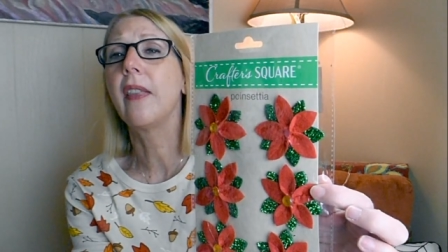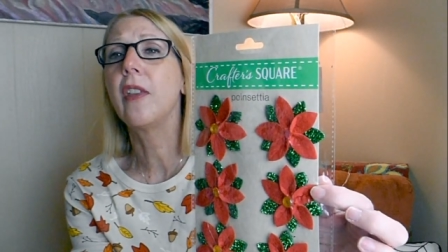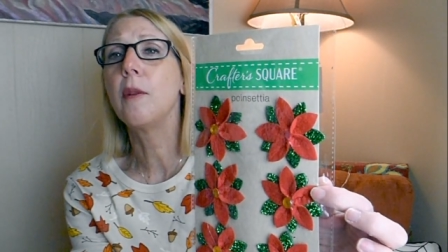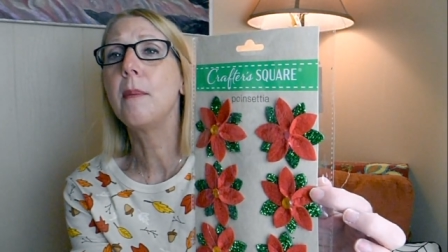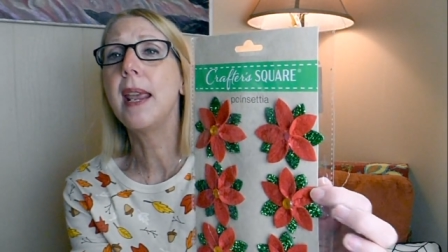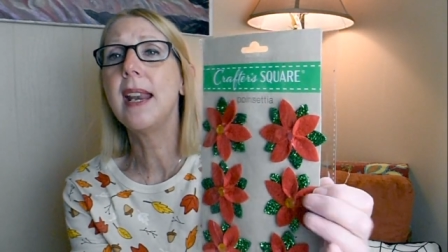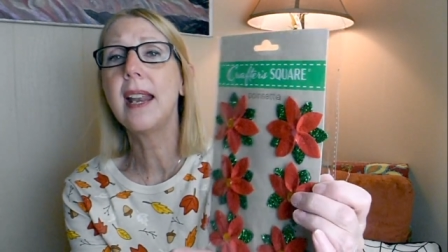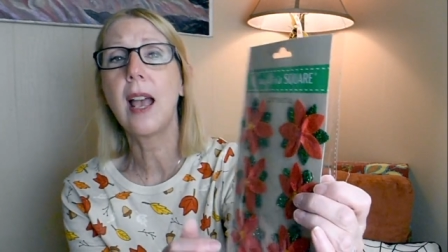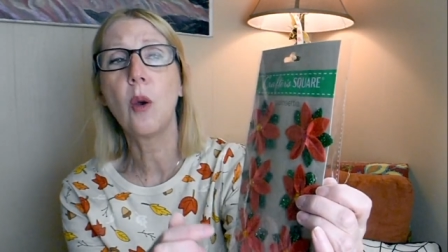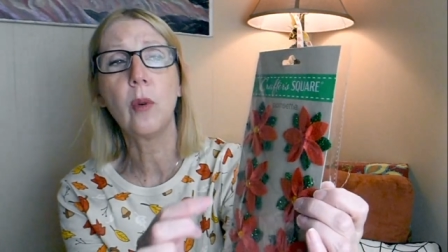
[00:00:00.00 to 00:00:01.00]
They're made
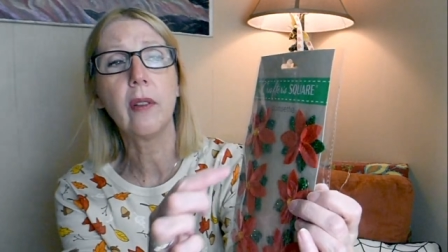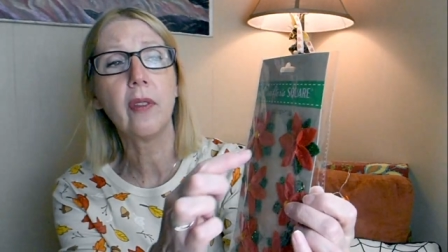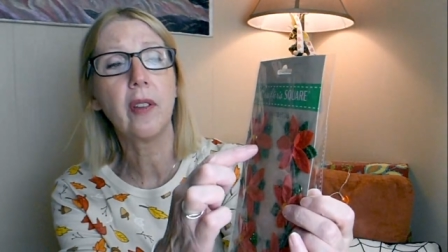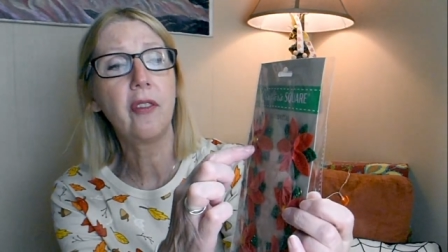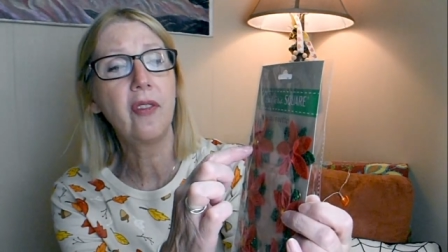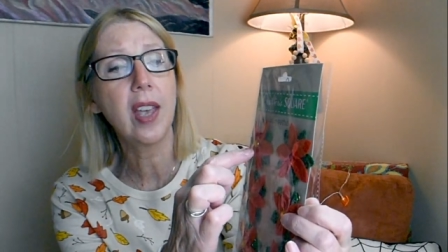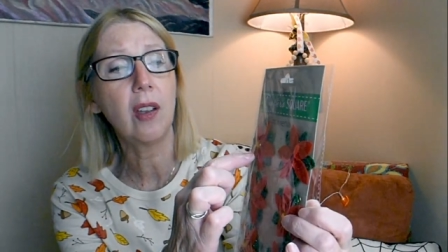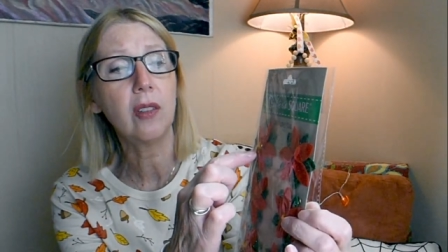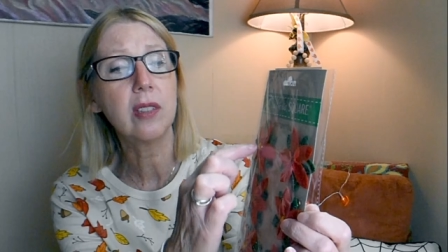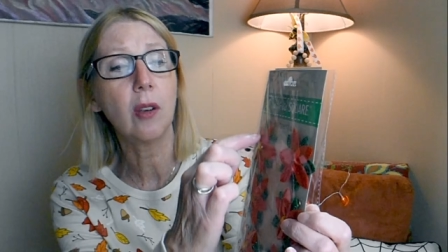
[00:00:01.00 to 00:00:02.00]
out of
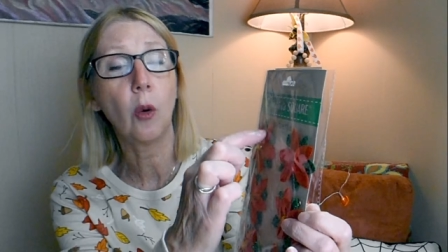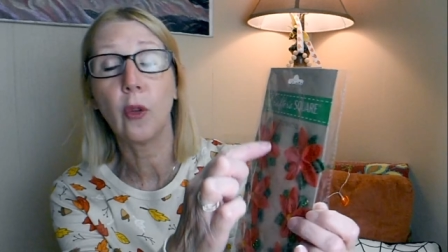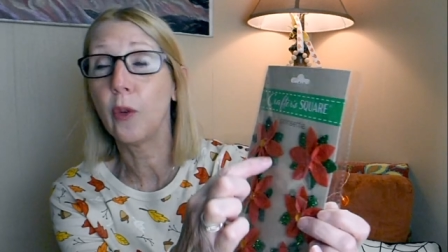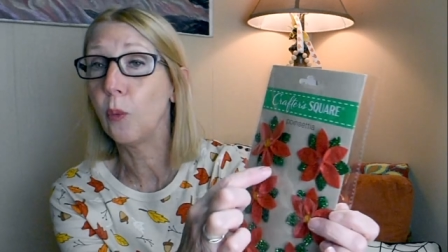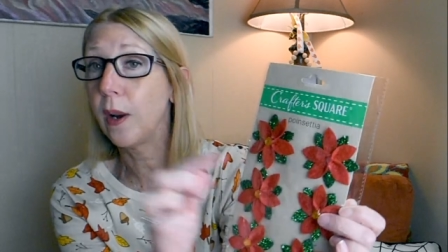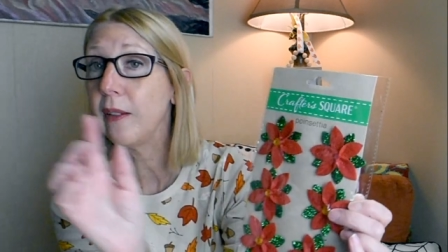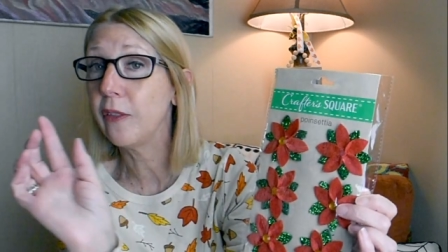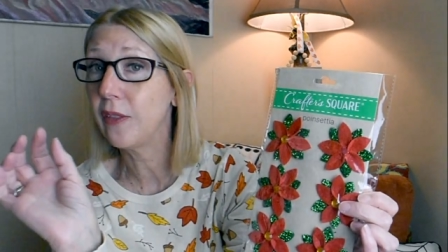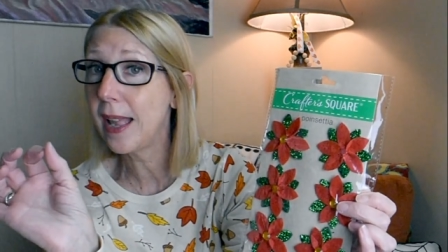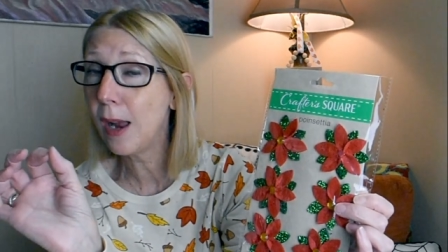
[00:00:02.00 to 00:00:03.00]
felt or the red
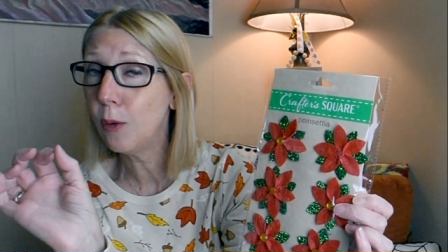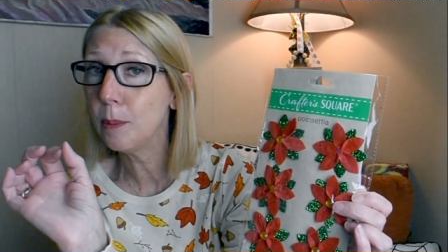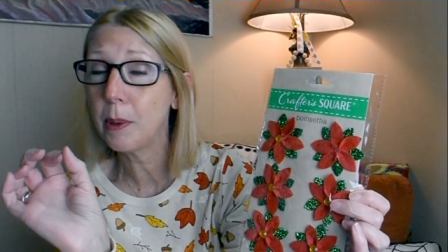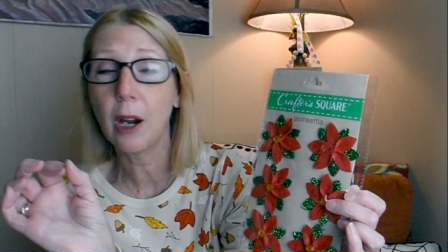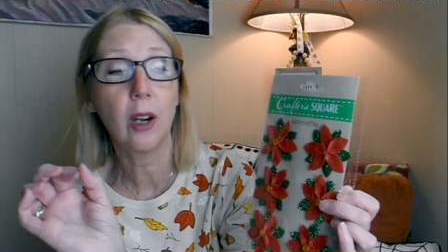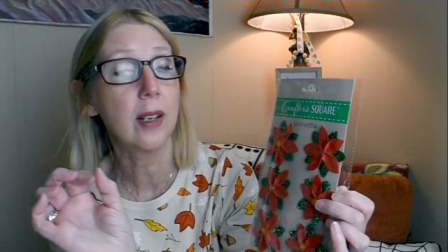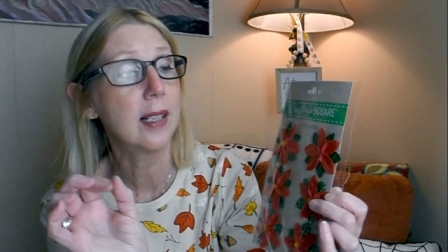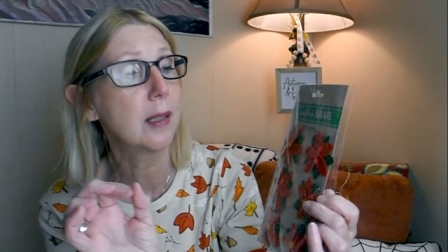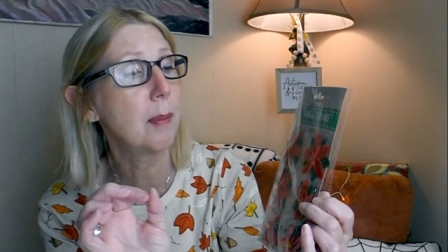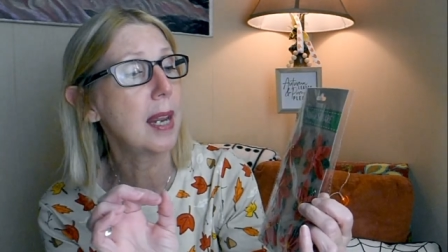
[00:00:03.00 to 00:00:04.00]
flower part
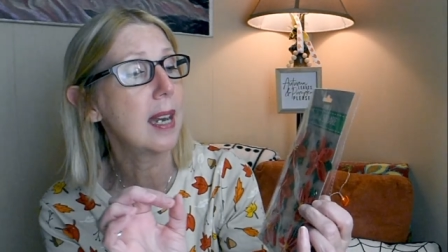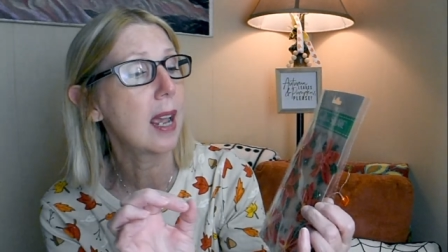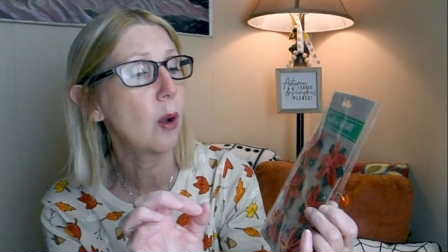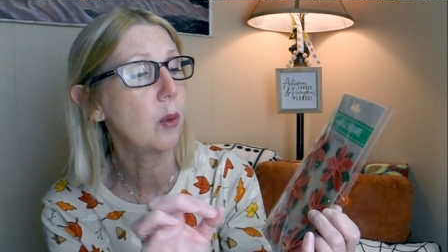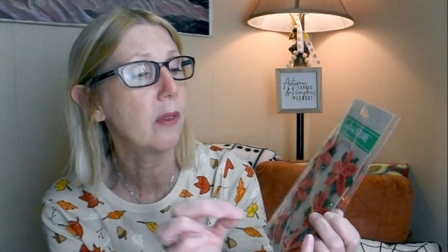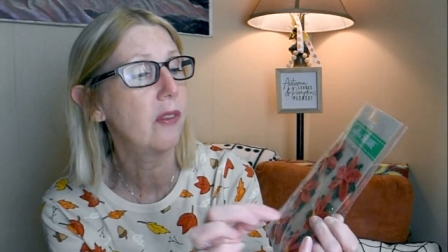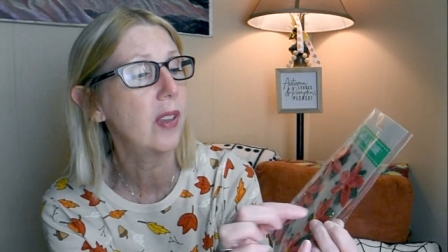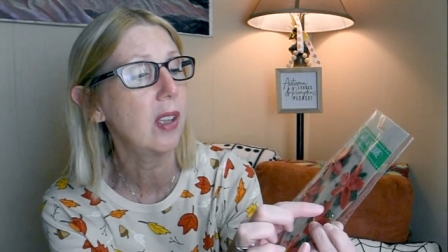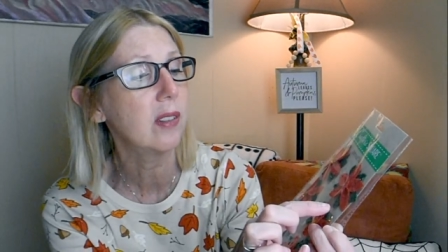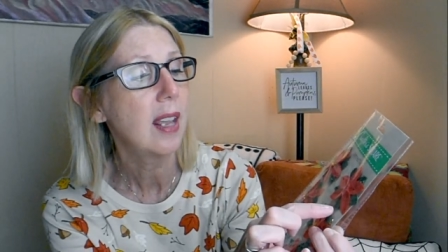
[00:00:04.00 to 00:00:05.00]
is made out of
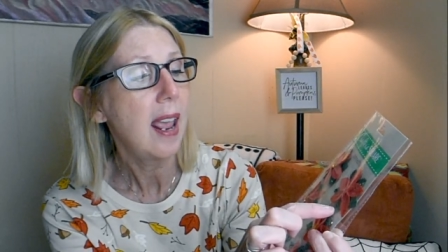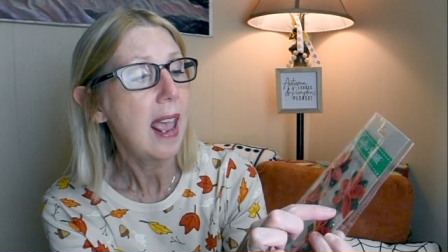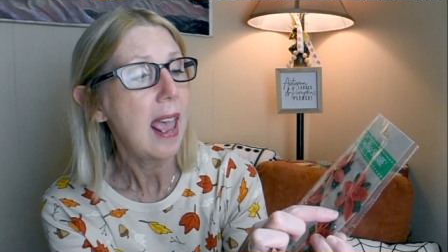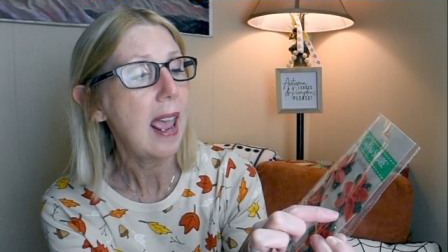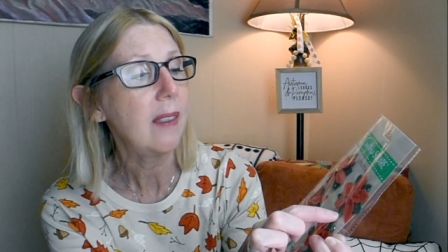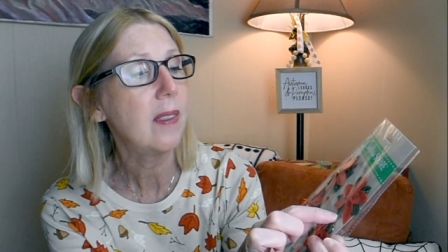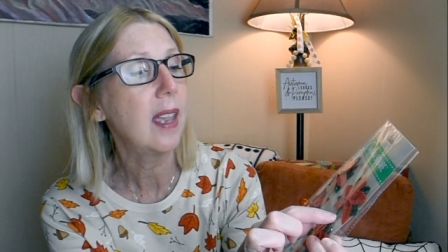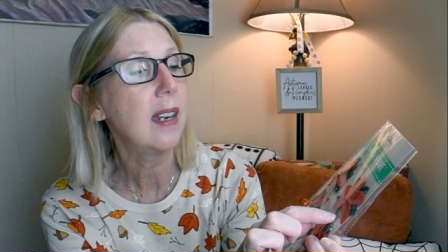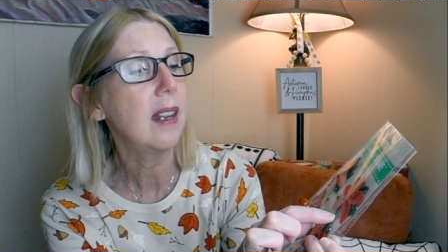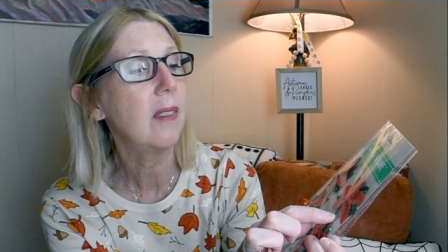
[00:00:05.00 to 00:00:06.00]
felt and
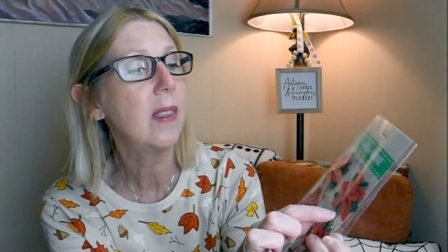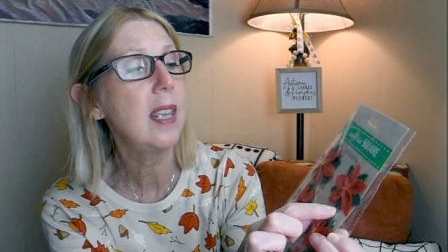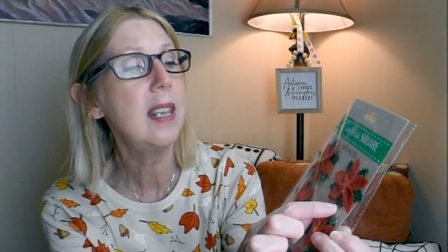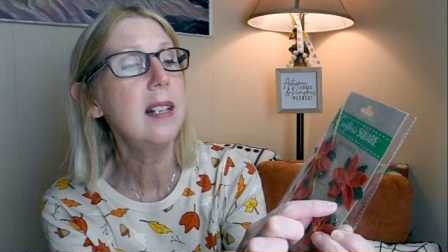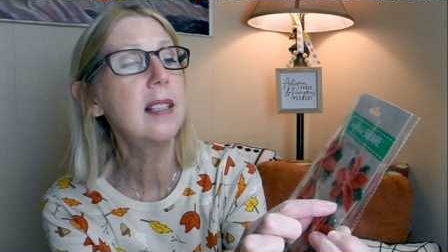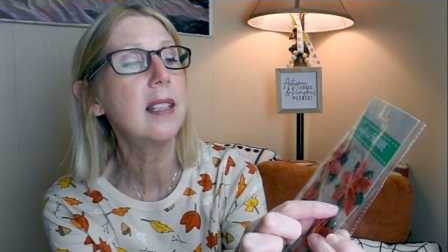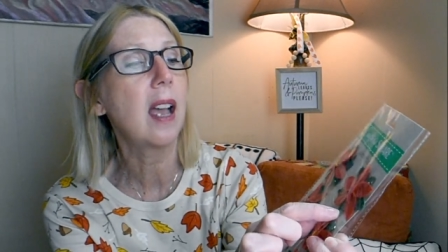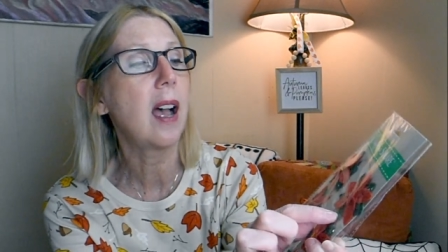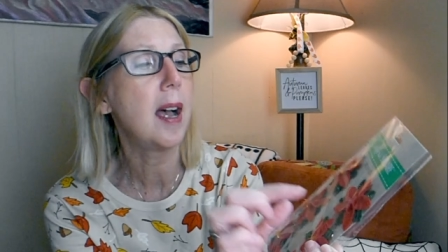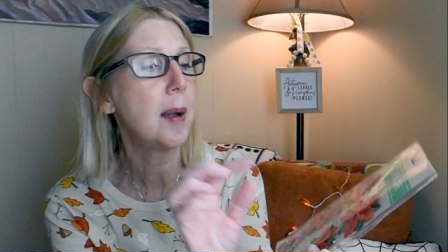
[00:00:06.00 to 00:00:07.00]
then these
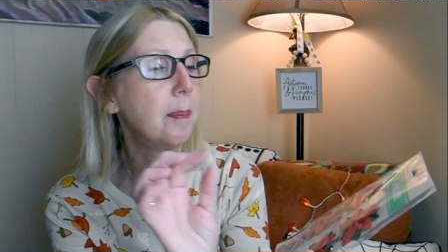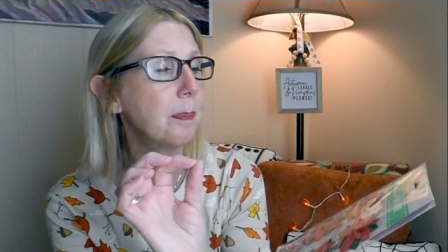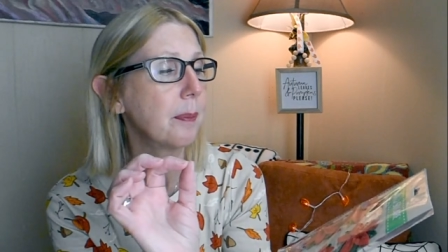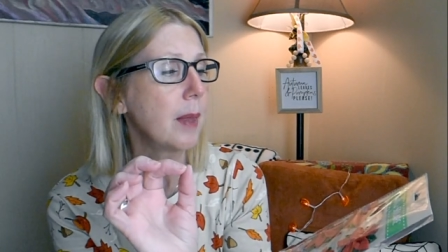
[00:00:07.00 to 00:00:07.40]
um,